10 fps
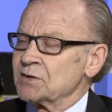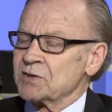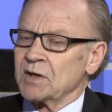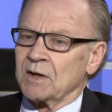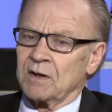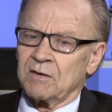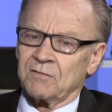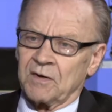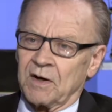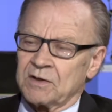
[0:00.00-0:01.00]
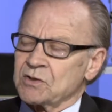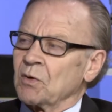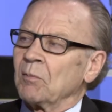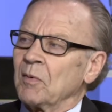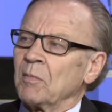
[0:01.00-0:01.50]
CNN, and Fox, are
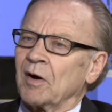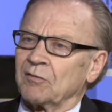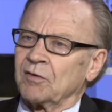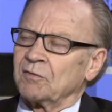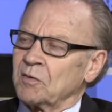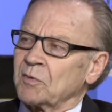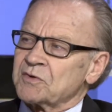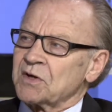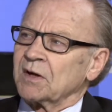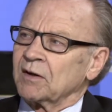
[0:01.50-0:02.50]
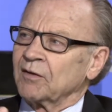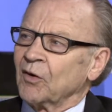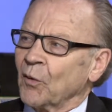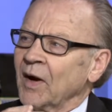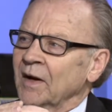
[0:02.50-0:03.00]
up about 50% in
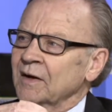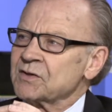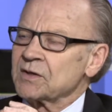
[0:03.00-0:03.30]
their ratings.